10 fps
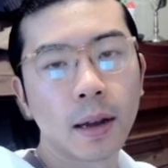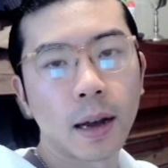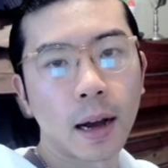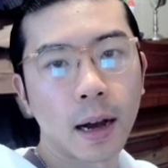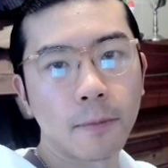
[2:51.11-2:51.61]

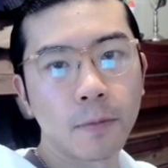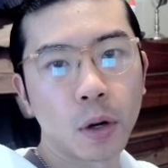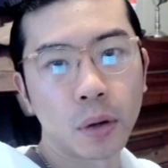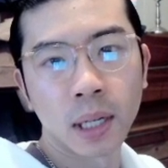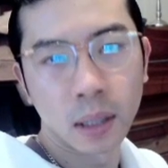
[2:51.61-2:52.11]

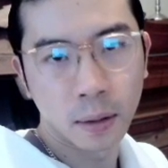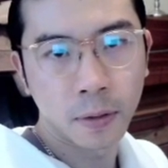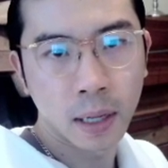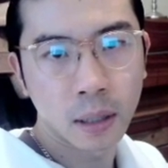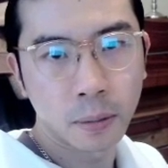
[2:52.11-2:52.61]
in a
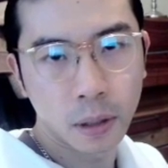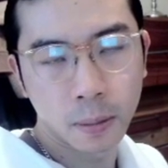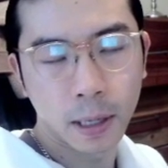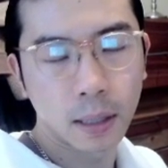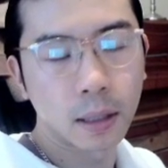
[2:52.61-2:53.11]
defensive
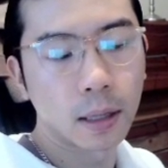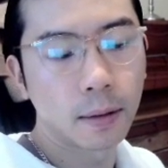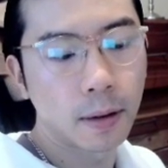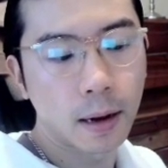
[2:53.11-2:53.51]
perspective,